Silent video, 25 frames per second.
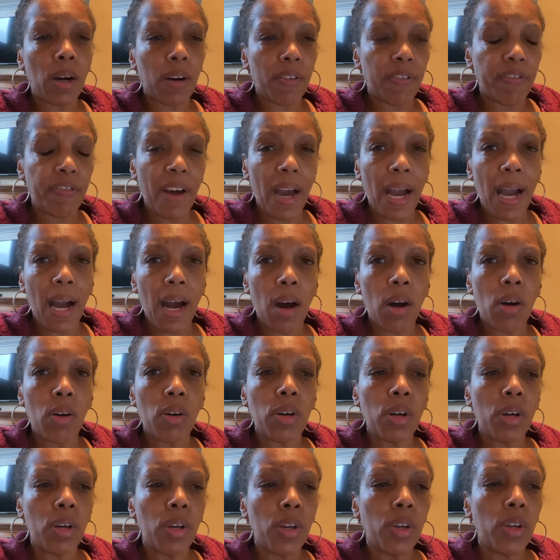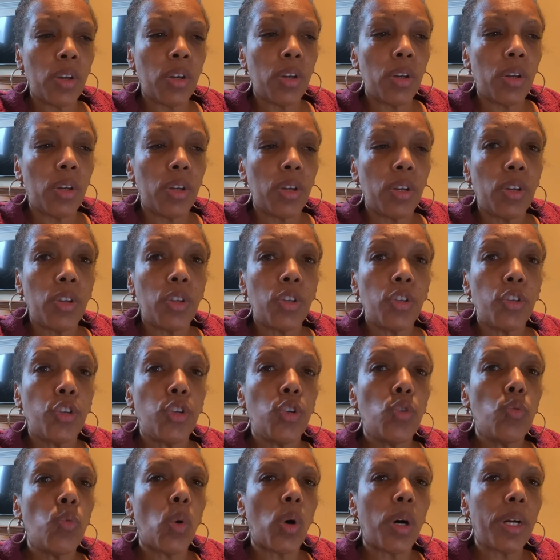file,
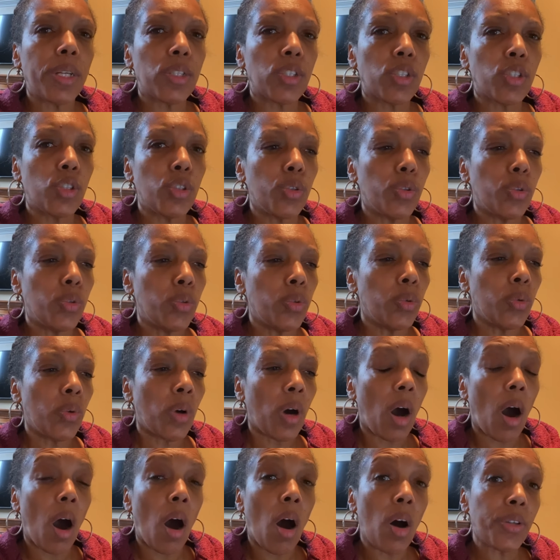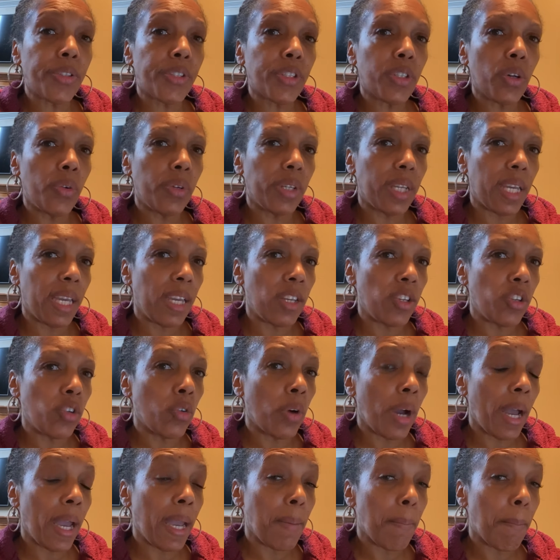you want to also get you
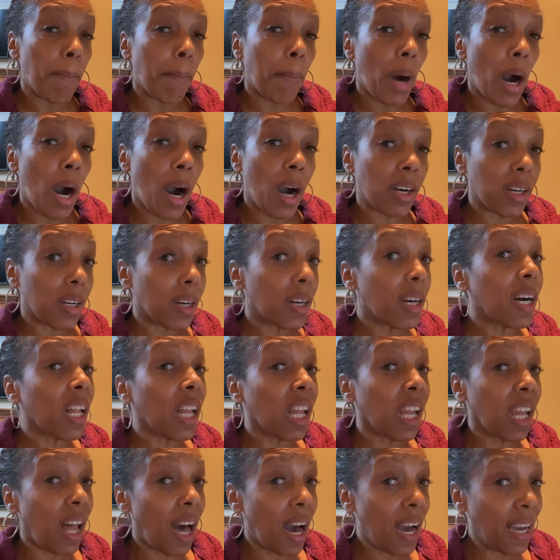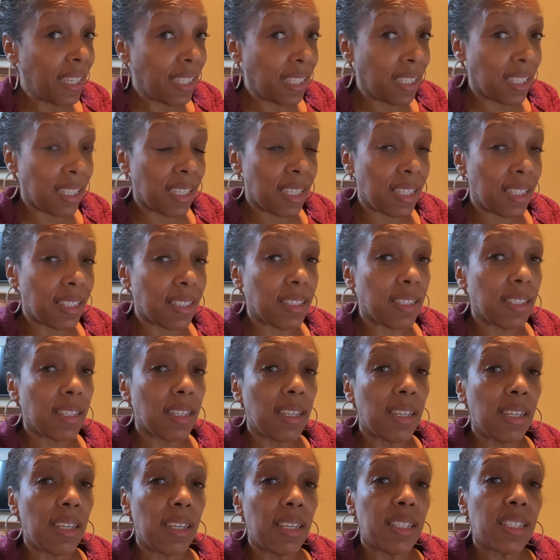a mock client,
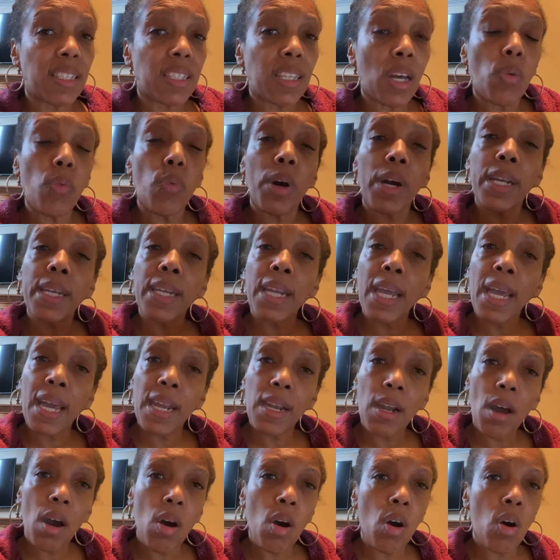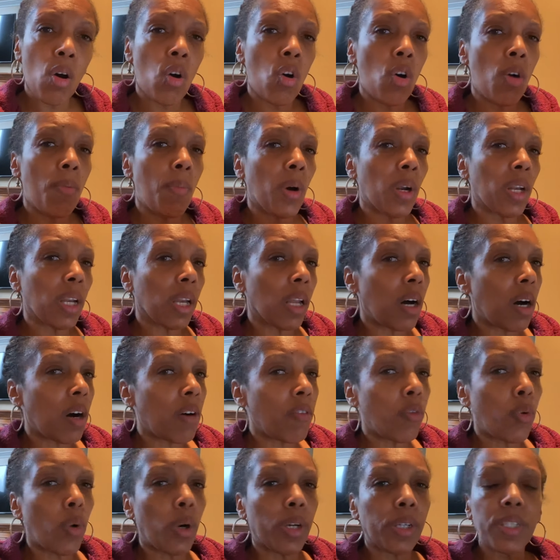someone at home or loved
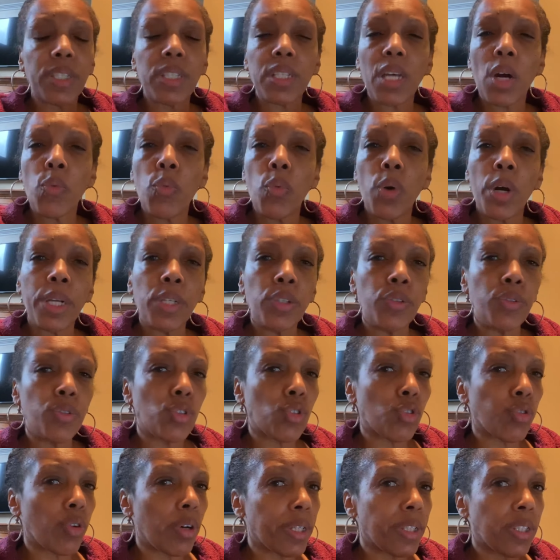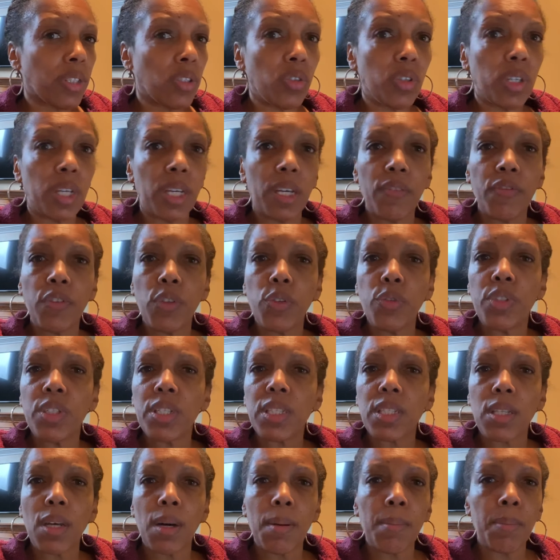one or someone you trust to give you
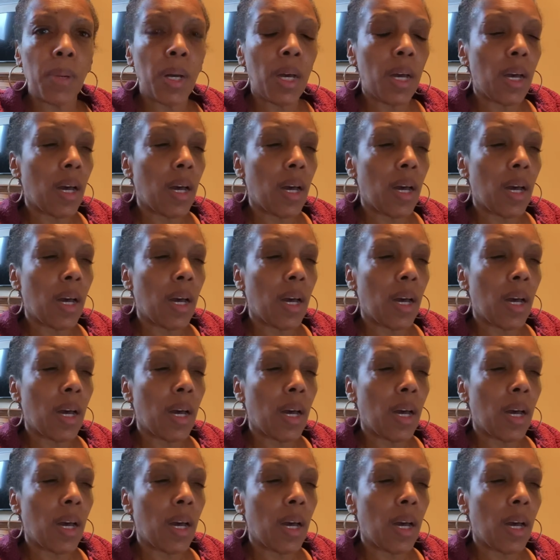just some